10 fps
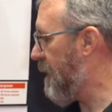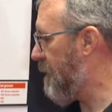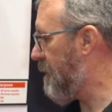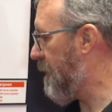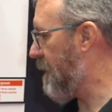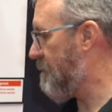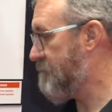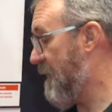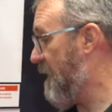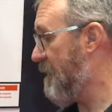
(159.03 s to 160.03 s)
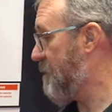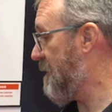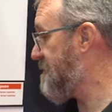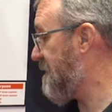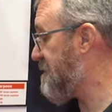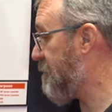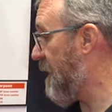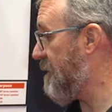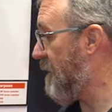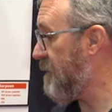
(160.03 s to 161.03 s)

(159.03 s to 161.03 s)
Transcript: And uh, yeah, I mean, it's, it's a great gun.